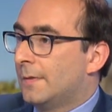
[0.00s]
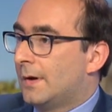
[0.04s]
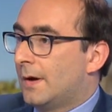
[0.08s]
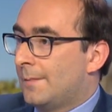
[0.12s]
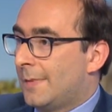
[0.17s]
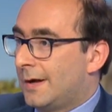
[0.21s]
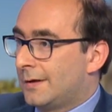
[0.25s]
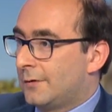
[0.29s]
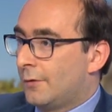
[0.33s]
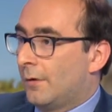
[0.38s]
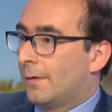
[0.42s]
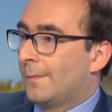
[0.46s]

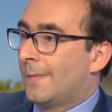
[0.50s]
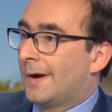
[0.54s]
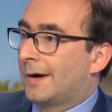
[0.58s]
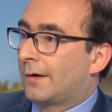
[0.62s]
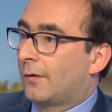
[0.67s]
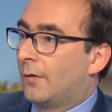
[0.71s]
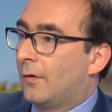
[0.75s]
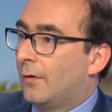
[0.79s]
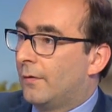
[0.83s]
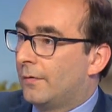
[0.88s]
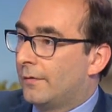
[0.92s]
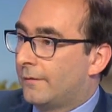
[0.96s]
Emmanuel
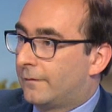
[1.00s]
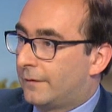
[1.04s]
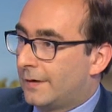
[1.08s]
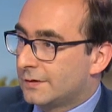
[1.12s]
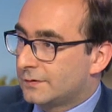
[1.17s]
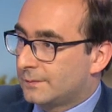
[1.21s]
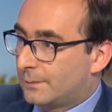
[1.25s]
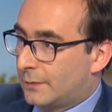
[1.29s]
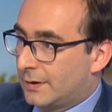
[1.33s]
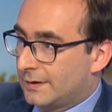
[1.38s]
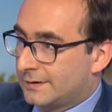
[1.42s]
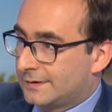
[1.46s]
Macron, the
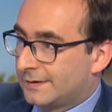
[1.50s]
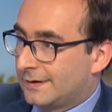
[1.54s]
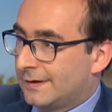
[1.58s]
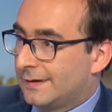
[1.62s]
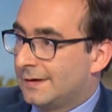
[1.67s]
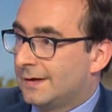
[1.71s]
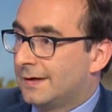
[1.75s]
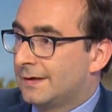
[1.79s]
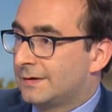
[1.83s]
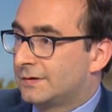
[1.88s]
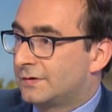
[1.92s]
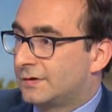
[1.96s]
French president,
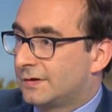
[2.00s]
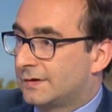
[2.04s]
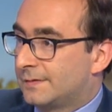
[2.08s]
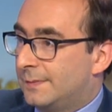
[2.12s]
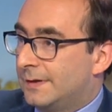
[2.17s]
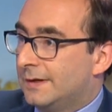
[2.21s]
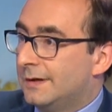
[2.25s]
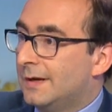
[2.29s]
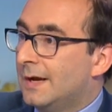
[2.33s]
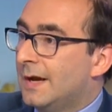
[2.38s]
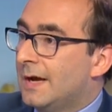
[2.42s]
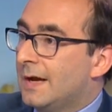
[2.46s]
has just
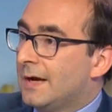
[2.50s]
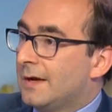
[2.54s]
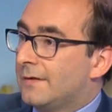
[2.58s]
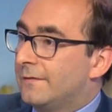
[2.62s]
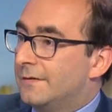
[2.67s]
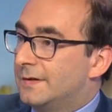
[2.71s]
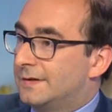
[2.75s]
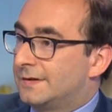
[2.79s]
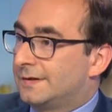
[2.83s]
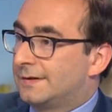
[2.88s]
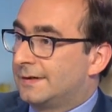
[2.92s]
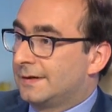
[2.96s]
been
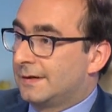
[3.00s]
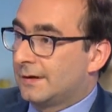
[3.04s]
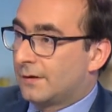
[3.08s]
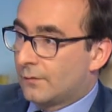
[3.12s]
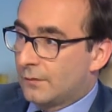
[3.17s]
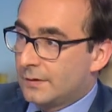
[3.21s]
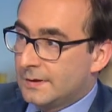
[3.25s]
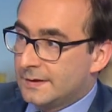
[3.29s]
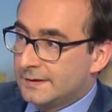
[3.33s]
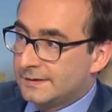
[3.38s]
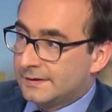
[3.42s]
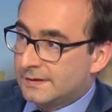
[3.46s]
visiting
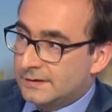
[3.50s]
Greece.